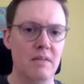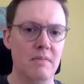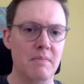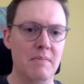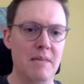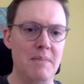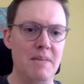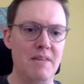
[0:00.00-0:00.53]

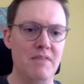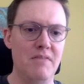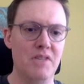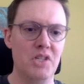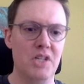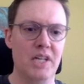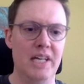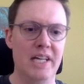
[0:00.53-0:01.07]
maybe
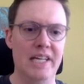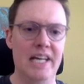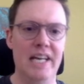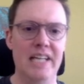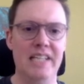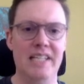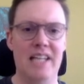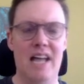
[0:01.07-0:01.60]
envisioning it
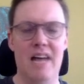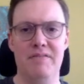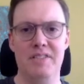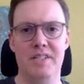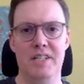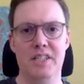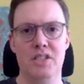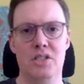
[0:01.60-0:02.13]
getting to
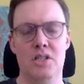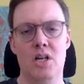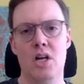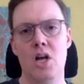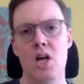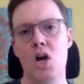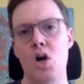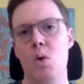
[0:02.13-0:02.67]
f6,
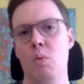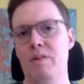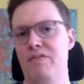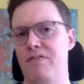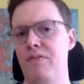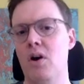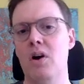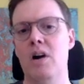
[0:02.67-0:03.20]
would
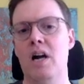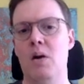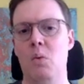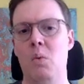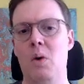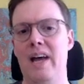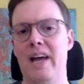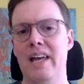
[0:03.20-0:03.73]
far
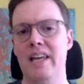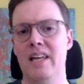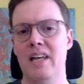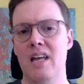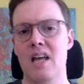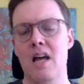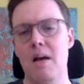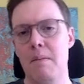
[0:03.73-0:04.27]
outweigh
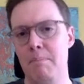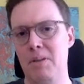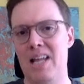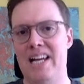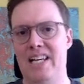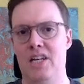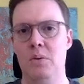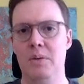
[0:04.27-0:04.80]

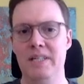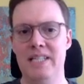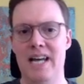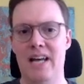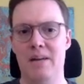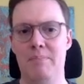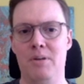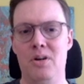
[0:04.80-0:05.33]
black going
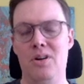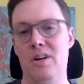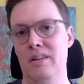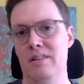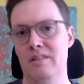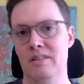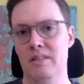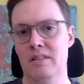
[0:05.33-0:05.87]
down a
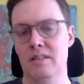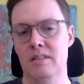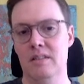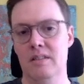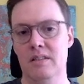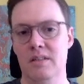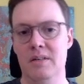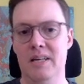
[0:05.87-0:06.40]
pawn,
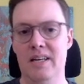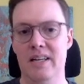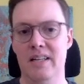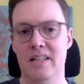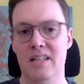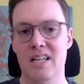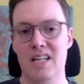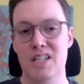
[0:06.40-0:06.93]
okay?
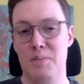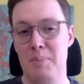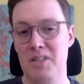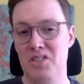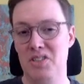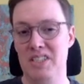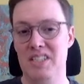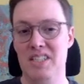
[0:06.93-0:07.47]

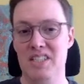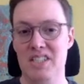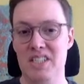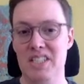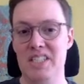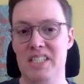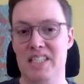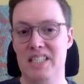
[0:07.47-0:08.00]
Especially since
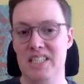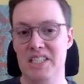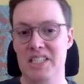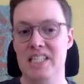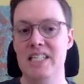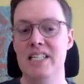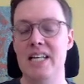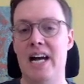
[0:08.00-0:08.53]
this
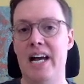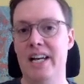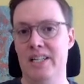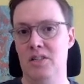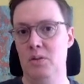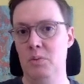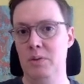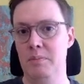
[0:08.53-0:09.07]
key
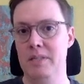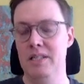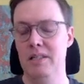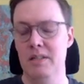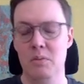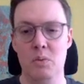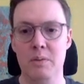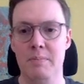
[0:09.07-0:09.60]
diagonal would
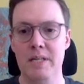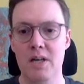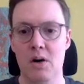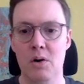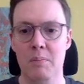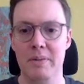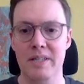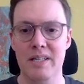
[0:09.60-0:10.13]
be
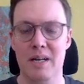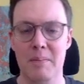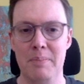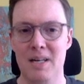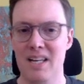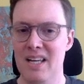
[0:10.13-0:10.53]
opened up.